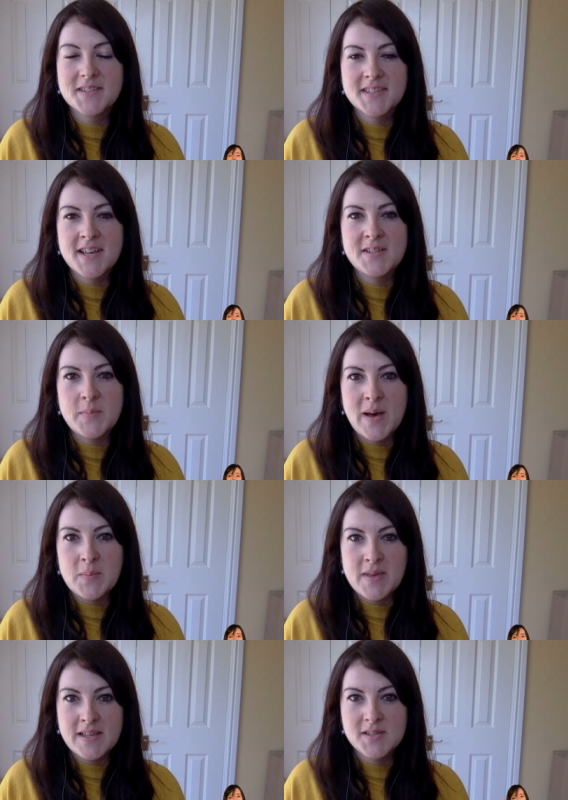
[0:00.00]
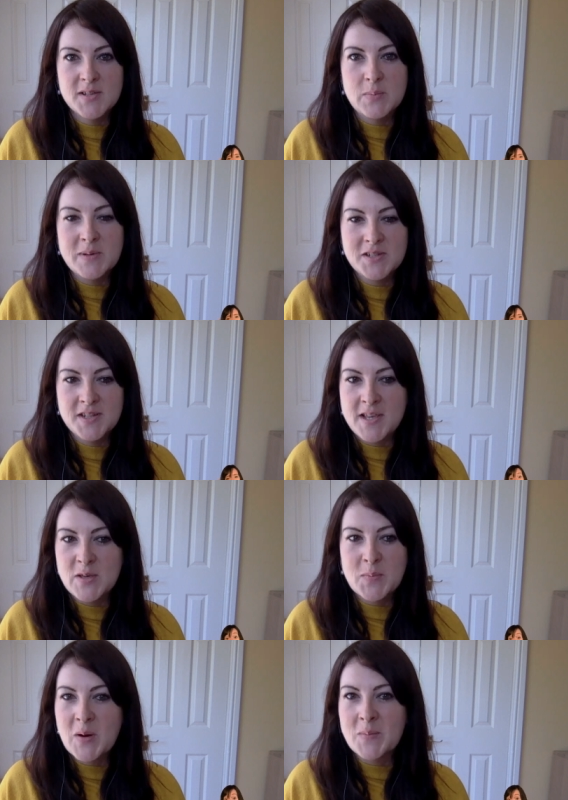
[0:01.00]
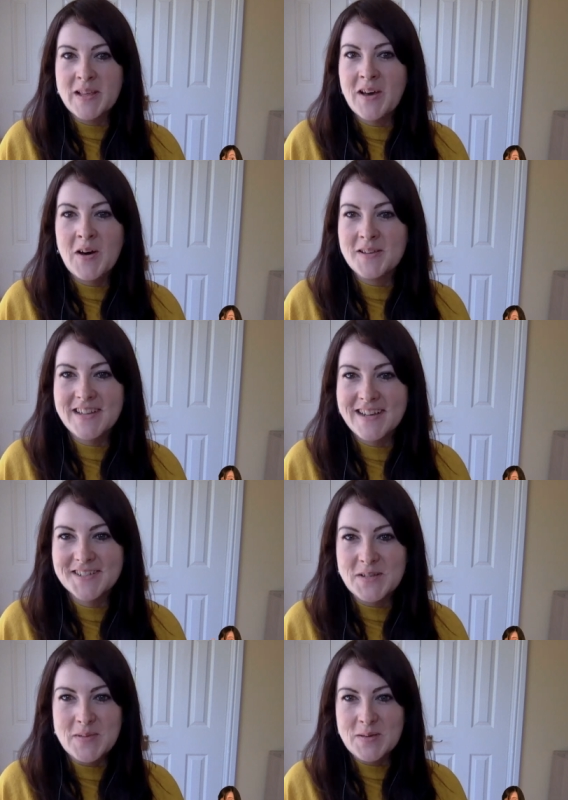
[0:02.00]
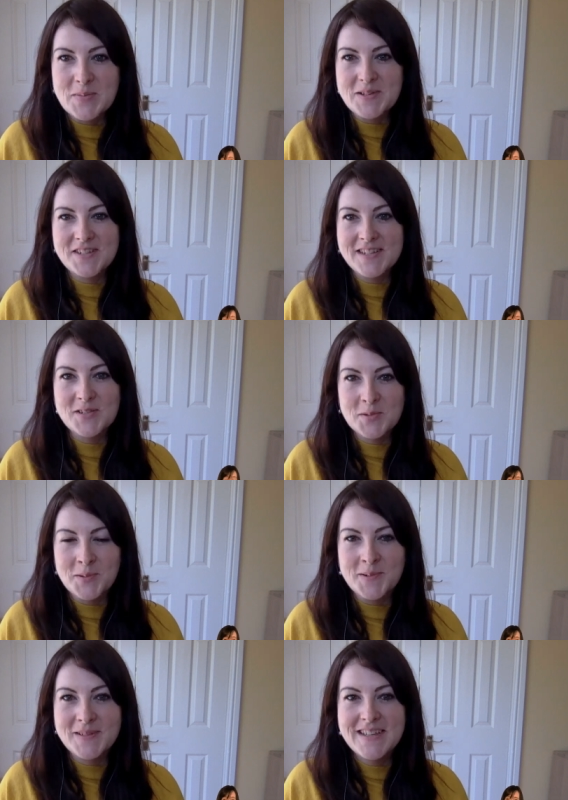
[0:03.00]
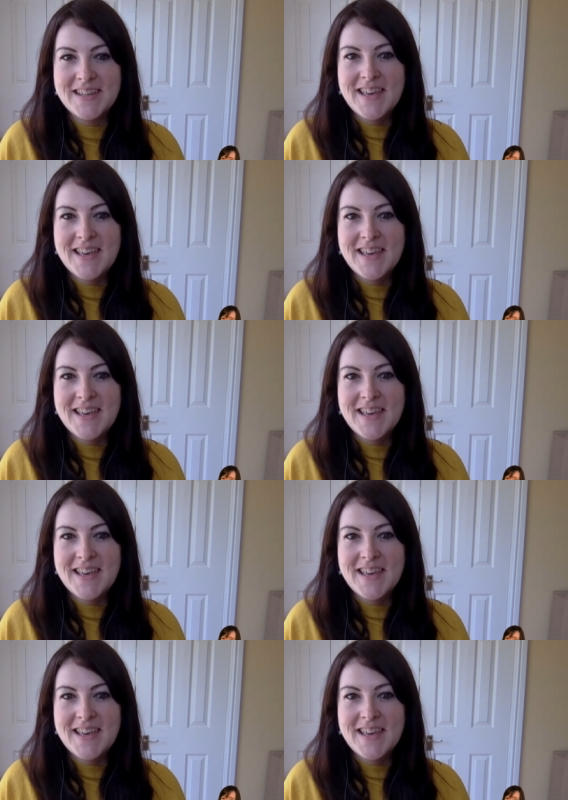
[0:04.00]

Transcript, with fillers: concerned about being too pushy, you probably aren't actually being pushy at all.